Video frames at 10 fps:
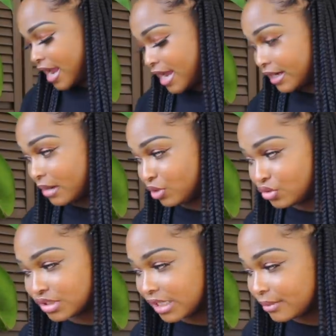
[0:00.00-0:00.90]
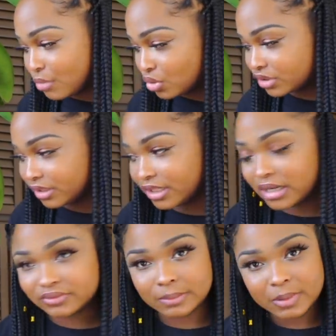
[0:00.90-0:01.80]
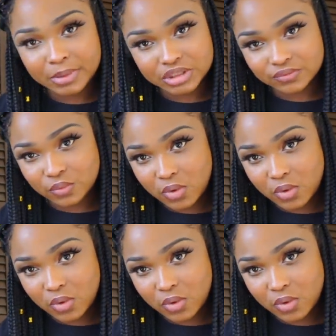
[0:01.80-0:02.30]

And I'm using it mostly to cover up a bunch of